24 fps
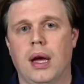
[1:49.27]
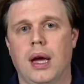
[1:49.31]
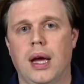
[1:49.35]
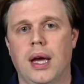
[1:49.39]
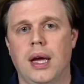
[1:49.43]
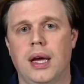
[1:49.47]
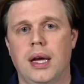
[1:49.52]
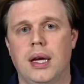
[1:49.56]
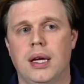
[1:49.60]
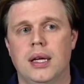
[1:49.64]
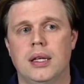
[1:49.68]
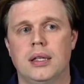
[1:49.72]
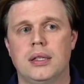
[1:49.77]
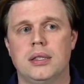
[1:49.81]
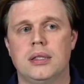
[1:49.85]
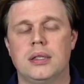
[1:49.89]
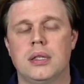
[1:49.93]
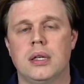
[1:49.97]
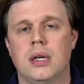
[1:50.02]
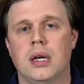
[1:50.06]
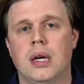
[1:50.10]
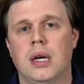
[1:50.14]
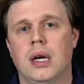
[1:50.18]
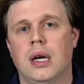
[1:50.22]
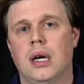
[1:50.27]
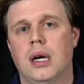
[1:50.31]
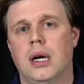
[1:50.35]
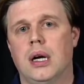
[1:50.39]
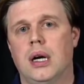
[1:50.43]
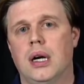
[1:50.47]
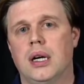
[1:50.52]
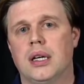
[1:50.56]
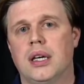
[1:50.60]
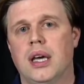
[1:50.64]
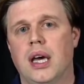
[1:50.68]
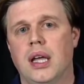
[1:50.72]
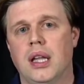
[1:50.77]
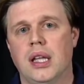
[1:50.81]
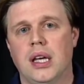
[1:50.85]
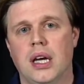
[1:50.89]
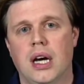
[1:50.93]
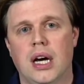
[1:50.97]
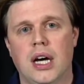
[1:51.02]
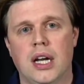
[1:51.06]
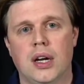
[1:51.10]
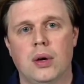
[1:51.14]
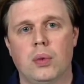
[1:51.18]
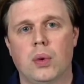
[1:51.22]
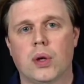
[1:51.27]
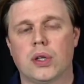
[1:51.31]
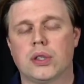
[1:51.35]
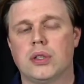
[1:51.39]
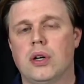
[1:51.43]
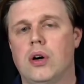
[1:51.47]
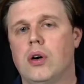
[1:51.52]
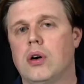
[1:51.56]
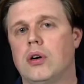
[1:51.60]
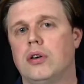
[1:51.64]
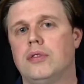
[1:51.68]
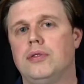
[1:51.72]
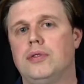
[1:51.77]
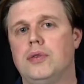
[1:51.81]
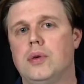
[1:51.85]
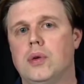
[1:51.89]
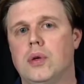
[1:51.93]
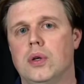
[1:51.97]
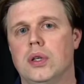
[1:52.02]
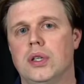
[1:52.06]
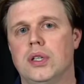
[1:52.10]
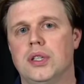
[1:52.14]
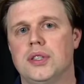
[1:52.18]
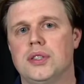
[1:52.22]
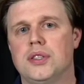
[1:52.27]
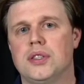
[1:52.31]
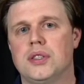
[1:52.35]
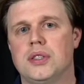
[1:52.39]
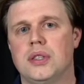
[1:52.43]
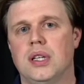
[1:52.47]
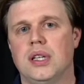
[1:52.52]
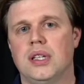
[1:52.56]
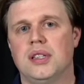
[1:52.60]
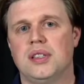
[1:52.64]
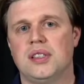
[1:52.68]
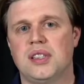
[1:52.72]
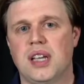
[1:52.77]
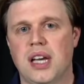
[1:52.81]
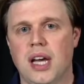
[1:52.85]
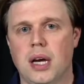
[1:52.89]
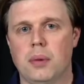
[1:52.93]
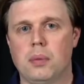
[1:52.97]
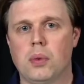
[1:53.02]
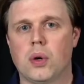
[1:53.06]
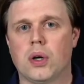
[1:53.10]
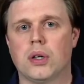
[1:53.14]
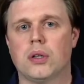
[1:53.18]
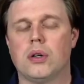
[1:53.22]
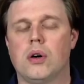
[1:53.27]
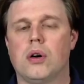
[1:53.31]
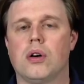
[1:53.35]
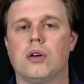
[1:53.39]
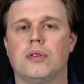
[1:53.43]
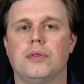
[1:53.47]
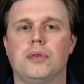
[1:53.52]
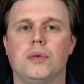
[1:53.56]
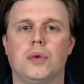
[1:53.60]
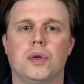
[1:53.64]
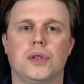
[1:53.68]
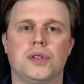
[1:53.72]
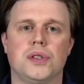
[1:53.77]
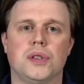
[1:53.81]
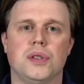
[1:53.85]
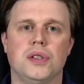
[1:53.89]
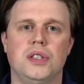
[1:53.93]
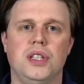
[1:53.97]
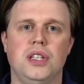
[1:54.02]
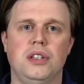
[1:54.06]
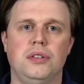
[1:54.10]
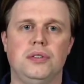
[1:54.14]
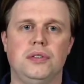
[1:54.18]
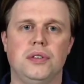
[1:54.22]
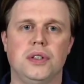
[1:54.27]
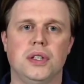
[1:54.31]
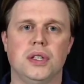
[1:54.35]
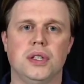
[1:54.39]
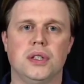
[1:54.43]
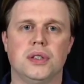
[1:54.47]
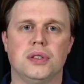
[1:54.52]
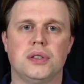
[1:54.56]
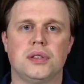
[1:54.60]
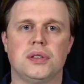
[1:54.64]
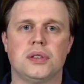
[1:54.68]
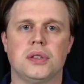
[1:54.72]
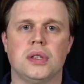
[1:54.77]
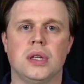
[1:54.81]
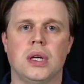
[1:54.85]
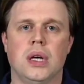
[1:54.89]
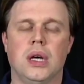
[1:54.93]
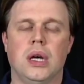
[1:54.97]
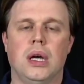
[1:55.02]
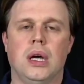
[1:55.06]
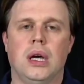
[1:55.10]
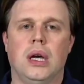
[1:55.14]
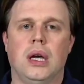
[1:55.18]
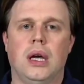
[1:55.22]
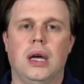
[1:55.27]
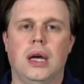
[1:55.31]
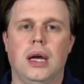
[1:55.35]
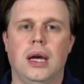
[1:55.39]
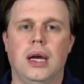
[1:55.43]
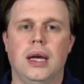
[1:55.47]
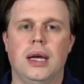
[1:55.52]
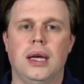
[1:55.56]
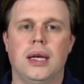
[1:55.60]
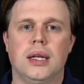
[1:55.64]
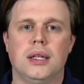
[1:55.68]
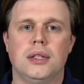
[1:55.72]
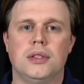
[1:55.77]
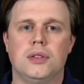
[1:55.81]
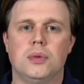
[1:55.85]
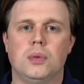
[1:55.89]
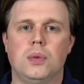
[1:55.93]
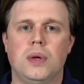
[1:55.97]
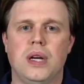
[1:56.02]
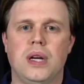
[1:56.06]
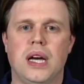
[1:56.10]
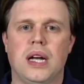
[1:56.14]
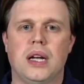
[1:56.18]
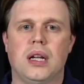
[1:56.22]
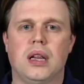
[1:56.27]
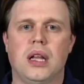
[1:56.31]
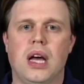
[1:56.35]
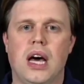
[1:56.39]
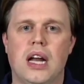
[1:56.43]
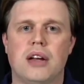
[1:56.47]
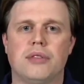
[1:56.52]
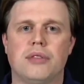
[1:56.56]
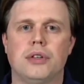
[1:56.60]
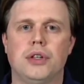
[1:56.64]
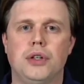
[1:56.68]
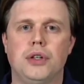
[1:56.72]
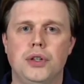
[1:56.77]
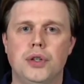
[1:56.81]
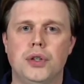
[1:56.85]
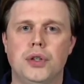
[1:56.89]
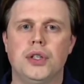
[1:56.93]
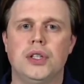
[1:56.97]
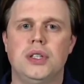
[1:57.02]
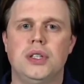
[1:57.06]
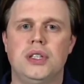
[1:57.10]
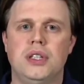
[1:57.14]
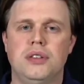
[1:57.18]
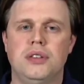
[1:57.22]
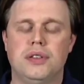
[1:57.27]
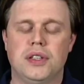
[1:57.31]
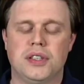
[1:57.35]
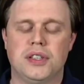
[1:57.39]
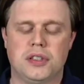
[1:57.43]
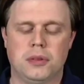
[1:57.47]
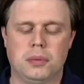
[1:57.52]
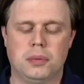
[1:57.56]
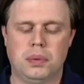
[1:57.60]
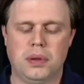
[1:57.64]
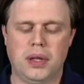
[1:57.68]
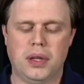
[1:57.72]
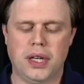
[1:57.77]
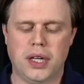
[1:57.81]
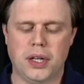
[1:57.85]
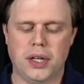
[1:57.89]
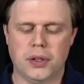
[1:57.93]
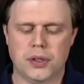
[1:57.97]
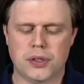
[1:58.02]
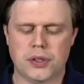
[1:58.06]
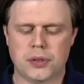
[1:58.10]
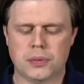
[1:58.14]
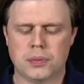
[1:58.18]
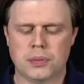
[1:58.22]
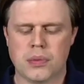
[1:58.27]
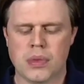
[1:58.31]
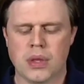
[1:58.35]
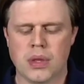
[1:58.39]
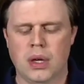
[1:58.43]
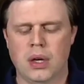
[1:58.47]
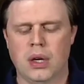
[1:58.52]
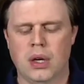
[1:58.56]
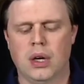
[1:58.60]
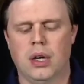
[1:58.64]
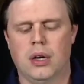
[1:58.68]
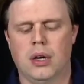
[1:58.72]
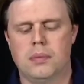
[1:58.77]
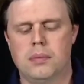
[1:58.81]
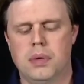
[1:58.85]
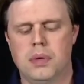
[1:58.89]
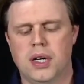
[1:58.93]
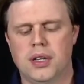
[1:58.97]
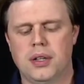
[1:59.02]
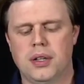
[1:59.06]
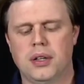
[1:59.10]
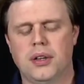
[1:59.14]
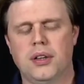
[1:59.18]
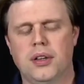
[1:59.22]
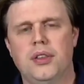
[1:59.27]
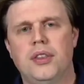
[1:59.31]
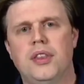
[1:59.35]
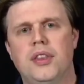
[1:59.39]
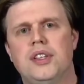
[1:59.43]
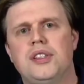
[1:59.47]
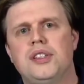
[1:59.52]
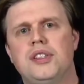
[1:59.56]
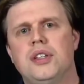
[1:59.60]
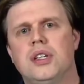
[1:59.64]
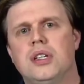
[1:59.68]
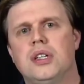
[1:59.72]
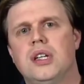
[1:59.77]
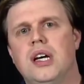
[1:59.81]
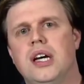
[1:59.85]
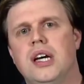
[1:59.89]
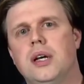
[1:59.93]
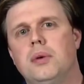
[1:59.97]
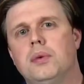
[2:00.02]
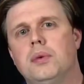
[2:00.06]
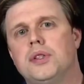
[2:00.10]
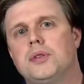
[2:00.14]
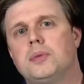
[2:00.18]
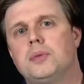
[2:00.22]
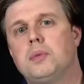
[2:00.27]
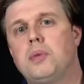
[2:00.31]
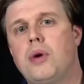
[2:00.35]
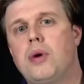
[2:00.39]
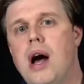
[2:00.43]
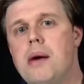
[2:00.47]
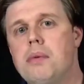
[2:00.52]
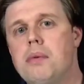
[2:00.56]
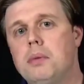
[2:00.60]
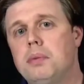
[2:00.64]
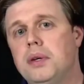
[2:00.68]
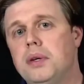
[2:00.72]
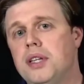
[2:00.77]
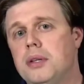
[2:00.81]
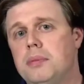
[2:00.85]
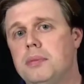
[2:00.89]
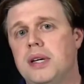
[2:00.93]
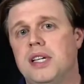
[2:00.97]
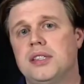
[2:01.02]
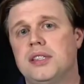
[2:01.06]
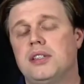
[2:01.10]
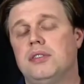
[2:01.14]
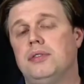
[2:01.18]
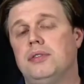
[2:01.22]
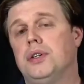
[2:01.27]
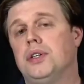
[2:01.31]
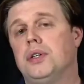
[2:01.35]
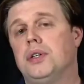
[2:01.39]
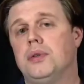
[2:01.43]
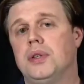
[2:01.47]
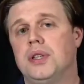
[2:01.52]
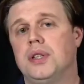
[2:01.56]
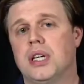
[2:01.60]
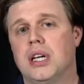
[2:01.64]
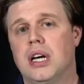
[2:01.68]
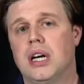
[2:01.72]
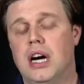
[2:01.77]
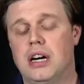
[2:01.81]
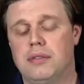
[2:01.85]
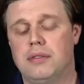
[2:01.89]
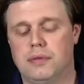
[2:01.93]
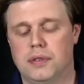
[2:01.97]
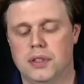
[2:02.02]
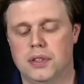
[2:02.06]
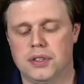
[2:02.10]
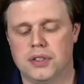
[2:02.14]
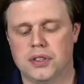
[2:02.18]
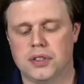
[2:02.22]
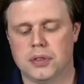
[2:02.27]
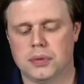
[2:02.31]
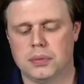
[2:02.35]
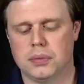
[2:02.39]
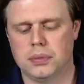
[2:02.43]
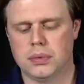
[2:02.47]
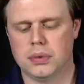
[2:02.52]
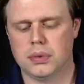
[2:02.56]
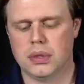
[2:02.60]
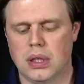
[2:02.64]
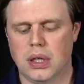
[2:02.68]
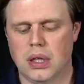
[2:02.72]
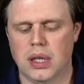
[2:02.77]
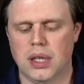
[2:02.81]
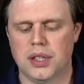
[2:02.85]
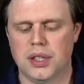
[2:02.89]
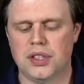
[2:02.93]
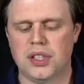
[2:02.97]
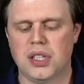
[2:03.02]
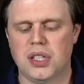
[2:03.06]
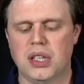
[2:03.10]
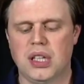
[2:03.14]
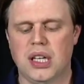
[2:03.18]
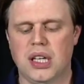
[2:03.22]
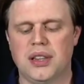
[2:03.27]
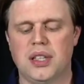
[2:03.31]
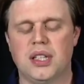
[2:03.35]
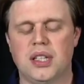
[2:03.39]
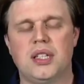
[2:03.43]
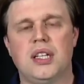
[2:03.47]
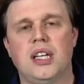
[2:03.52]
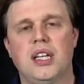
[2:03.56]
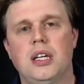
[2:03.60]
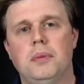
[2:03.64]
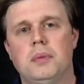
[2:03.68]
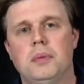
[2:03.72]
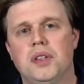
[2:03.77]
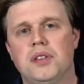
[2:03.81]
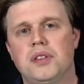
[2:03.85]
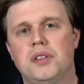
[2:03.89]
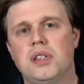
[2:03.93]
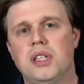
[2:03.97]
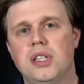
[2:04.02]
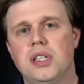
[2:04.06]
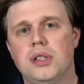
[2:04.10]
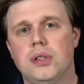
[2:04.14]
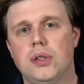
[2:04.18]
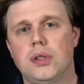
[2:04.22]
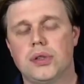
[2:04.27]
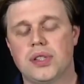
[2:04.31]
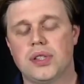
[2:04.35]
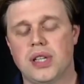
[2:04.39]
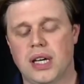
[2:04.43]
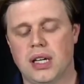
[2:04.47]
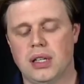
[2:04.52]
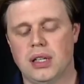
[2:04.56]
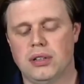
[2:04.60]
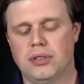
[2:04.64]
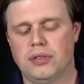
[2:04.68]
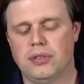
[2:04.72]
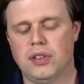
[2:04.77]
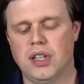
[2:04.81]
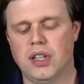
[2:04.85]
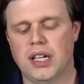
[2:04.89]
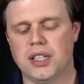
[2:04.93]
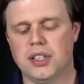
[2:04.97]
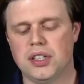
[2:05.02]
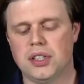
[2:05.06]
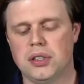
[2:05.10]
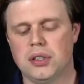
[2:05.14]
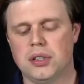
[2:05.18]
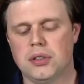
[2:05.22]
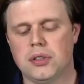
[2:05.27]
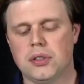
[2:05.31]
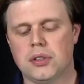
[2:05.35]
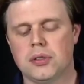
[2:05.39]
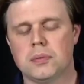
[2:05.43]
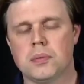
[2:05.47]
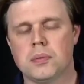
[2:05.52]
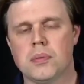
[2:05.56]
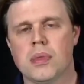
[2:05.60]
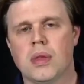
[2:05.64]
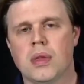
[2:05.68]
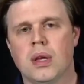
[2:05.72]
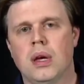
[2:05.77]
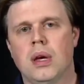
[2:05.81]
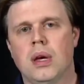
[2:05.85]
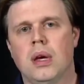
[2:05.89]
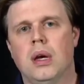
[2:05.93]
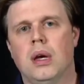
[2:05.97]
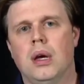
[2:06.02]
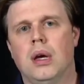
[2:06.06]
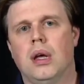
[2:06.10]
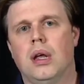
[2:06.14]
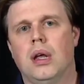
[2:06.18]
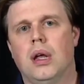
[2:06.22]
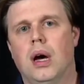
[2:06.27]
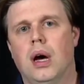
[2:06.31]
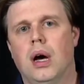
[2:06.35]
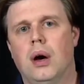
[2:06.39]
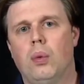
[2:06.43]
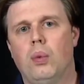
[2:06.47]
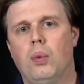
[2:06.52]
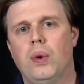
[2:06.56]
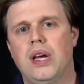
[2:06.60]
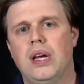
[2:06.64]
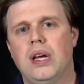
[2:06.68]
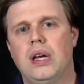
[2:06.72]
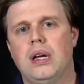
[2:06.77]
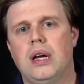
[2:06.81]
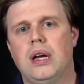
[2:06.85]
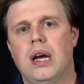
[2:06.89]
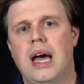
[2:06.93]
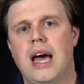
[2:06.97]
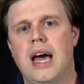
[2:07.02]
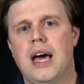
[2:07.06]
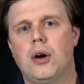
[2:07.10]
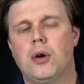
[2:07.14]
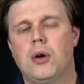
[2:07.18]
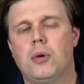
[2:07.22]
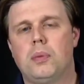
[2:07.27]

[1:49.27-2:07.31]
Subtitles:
and Kayliana worked hard for us, and Sam worked hard for us on defense, and we had a lot of good defensive players. But this young lady was probably the best defender in the conference, and she led the team in steals and deflections. We had